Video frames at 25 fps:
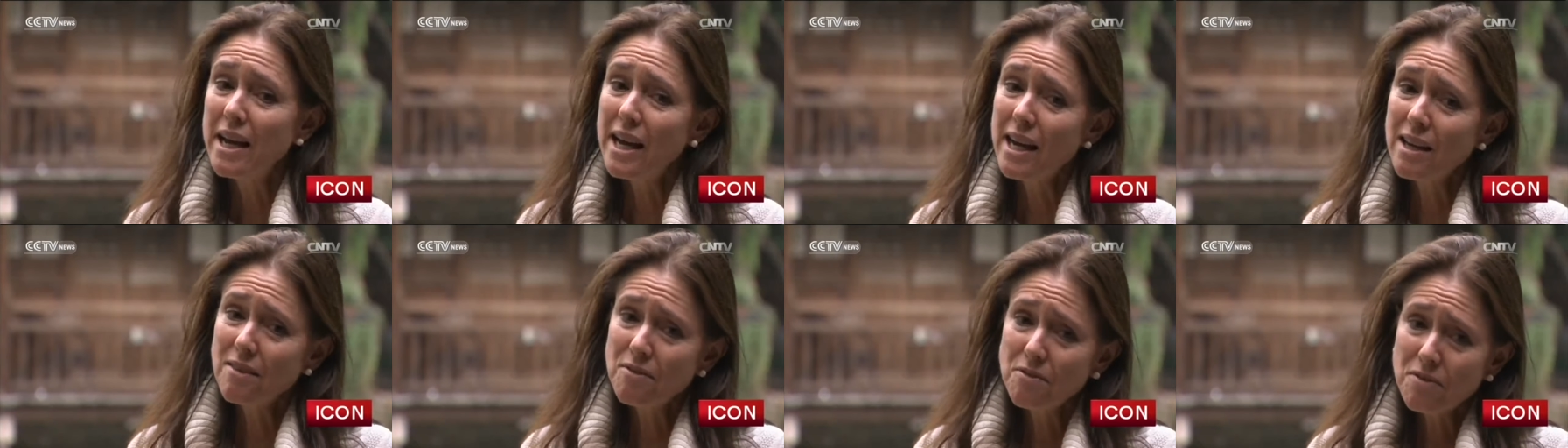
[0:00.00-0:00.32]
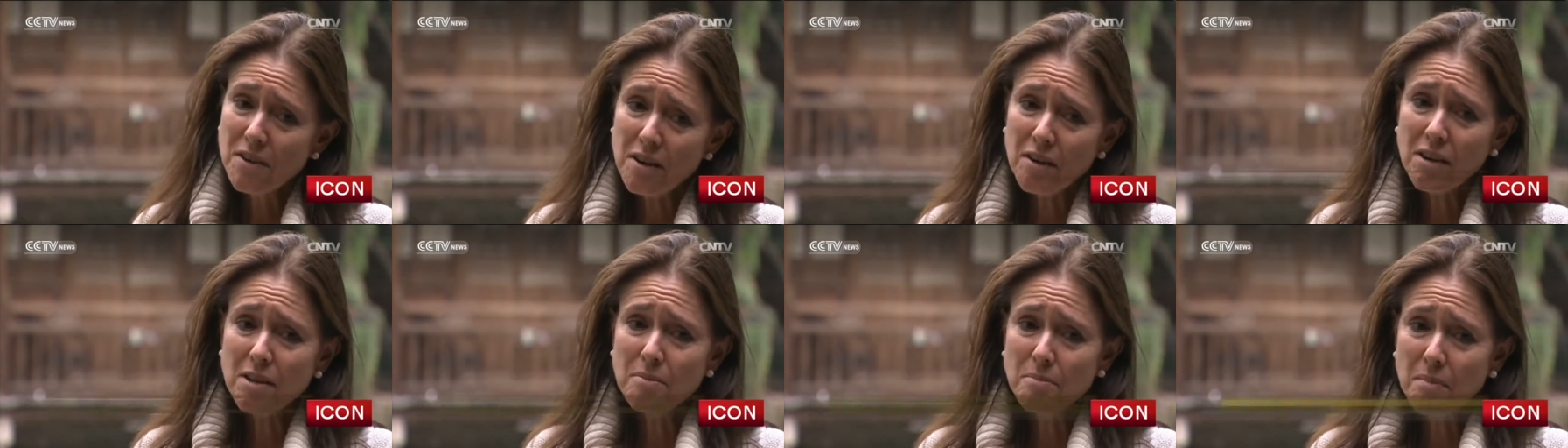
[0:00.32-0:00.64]
and
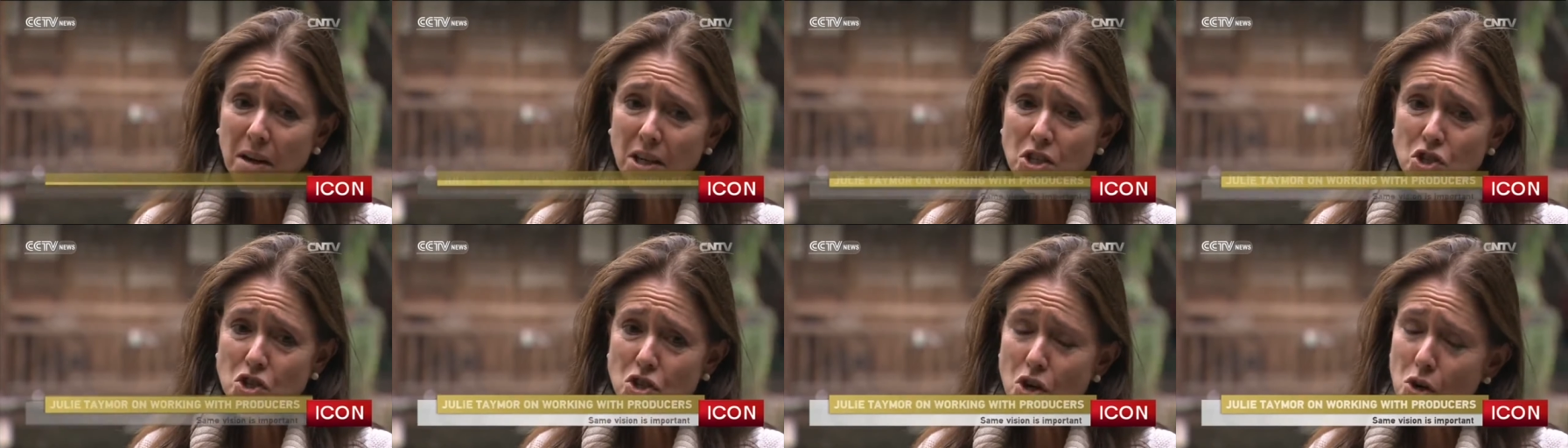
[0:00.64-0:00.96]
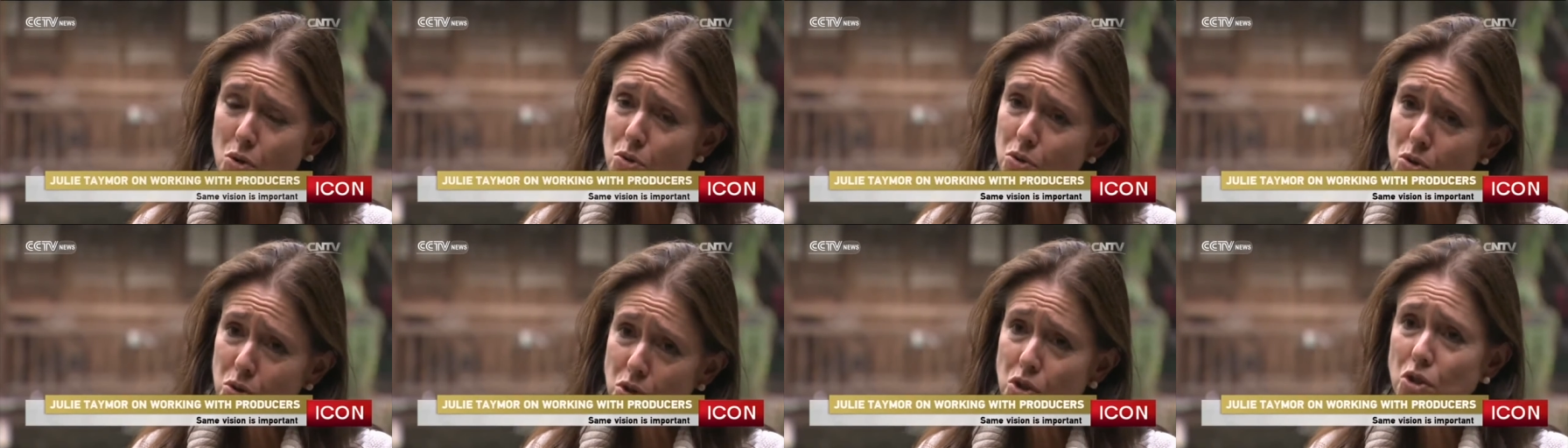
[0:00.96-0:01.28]
very much
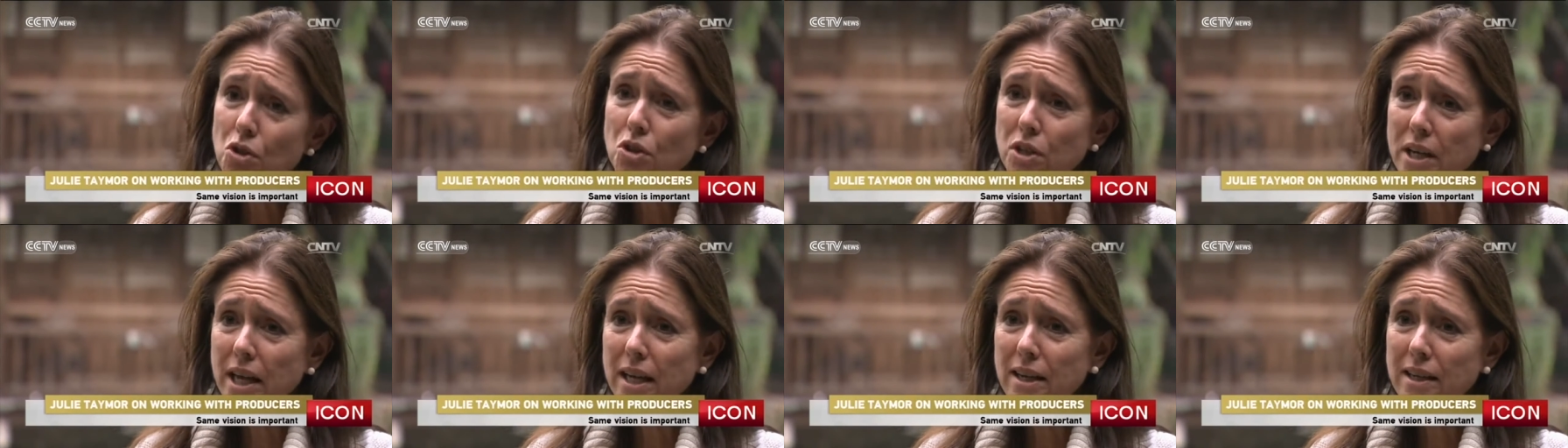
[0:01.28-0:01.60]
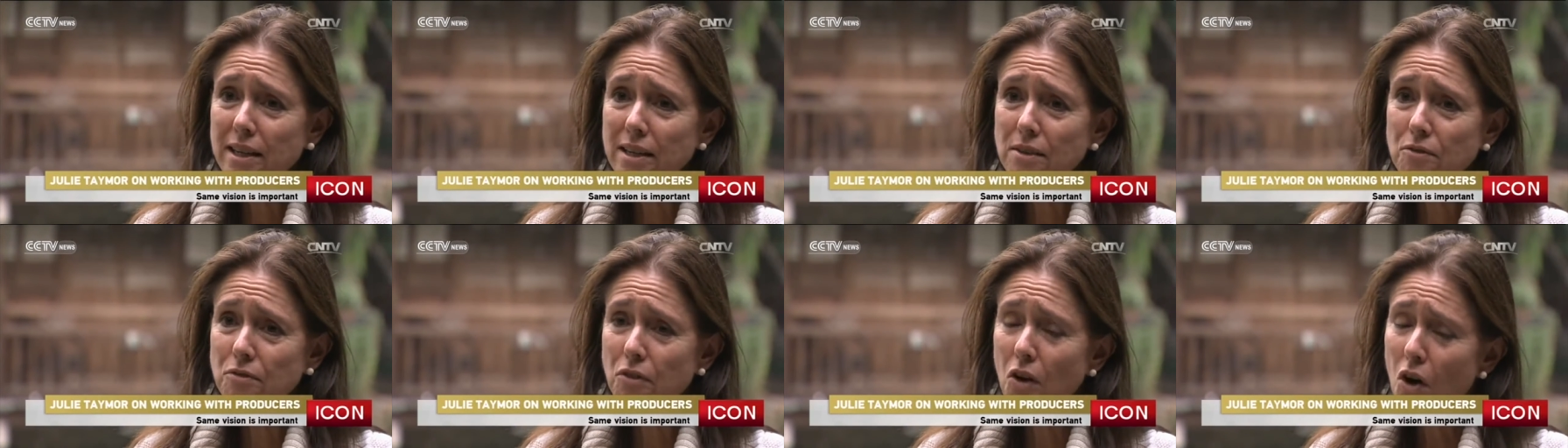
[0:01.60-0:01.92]
know who you're
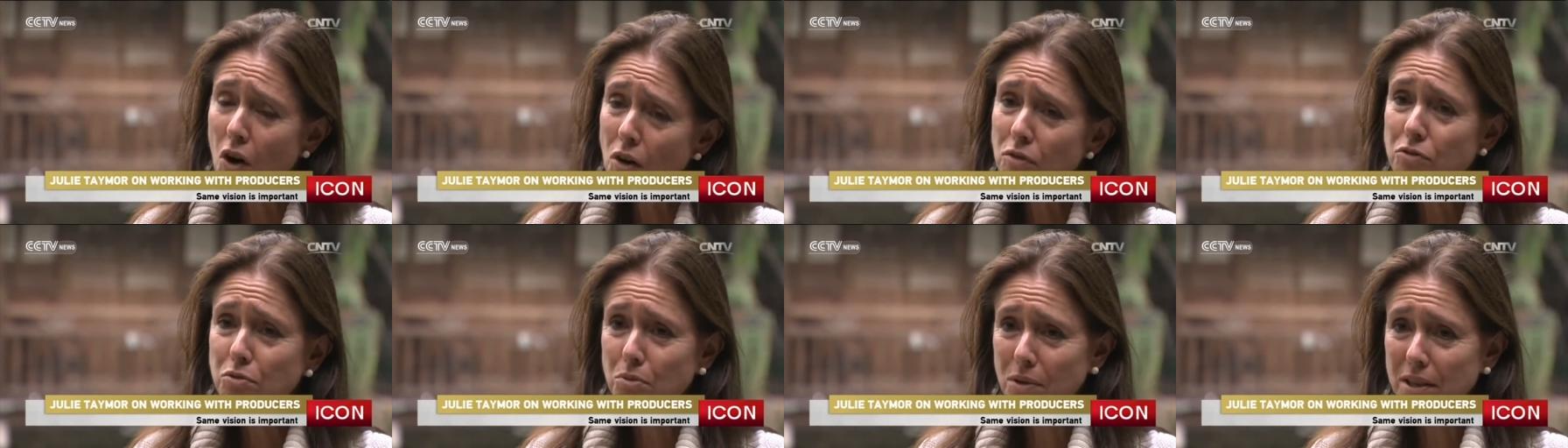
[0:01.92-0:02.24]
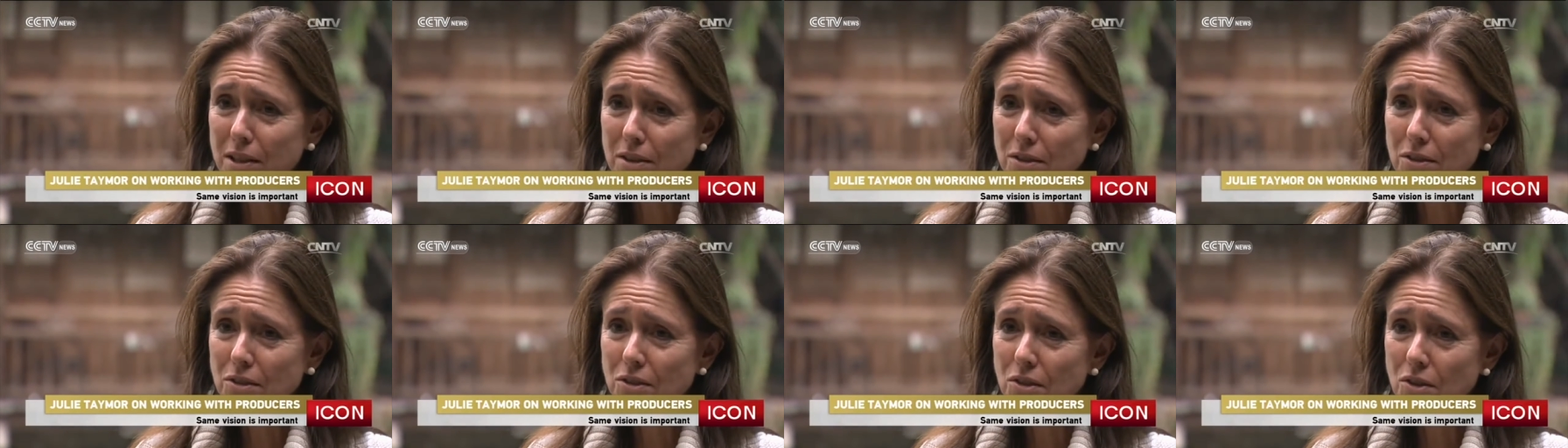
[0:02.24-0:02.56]
getting involved
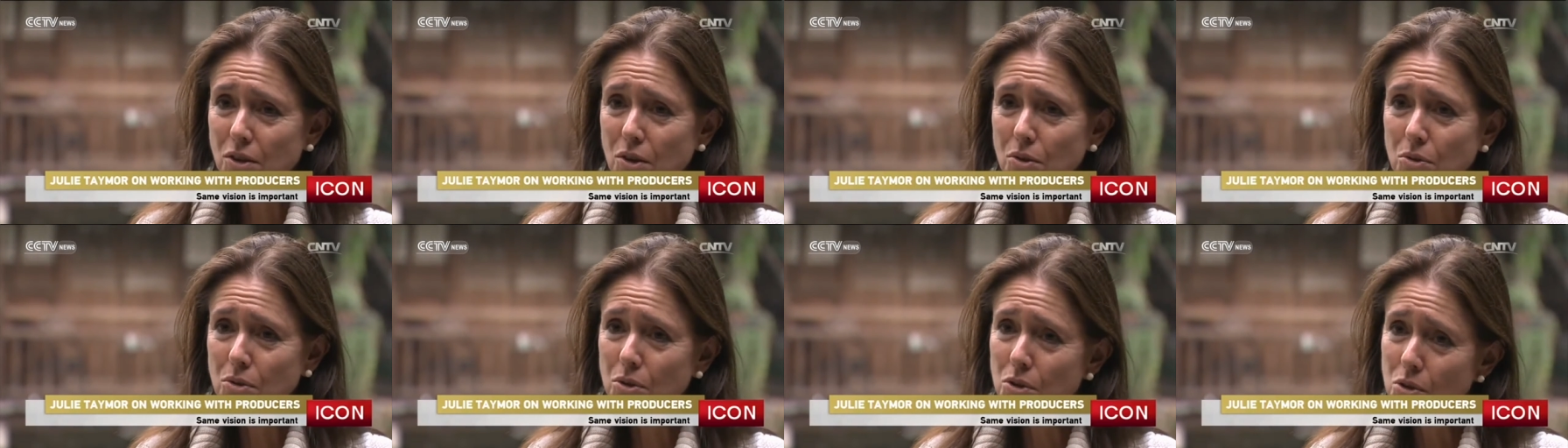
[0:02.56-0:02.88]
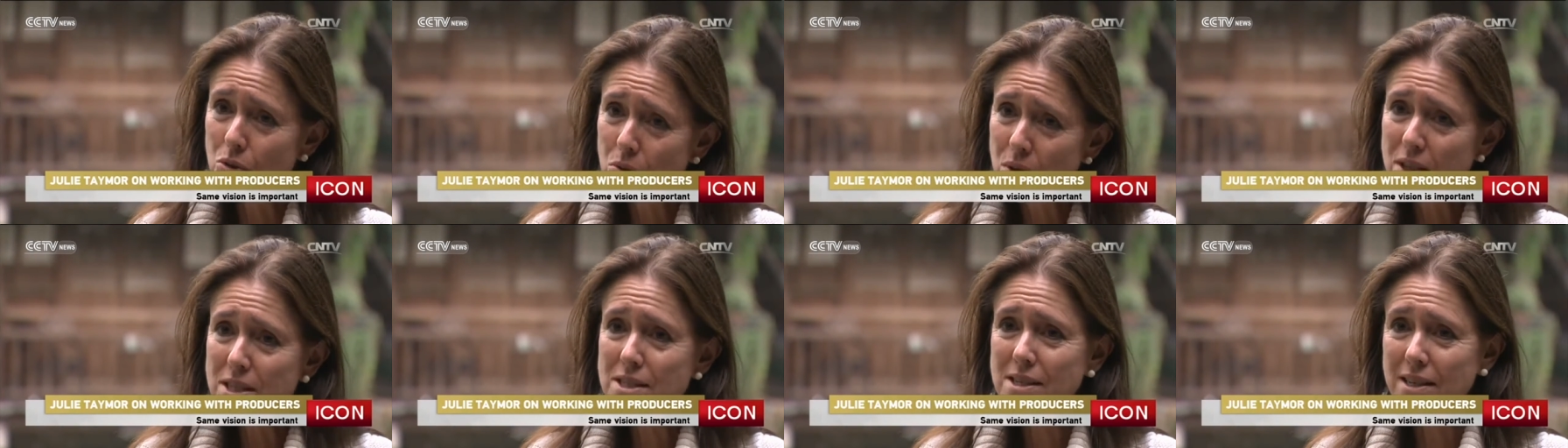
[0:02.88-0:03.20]
with. You know,
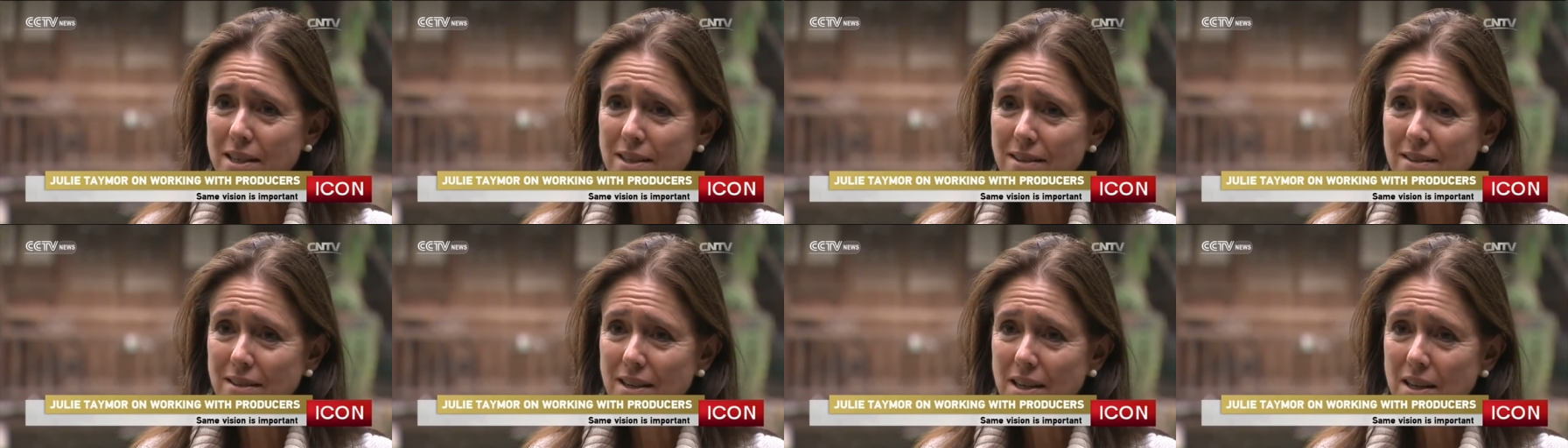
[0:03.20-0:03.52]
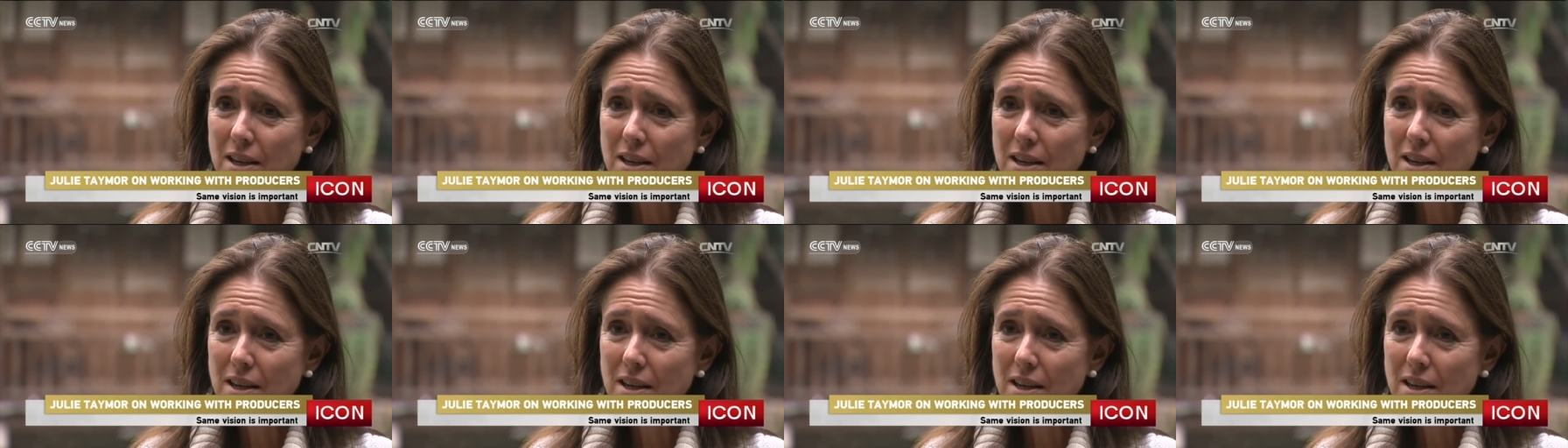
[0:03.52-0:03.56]
who is it?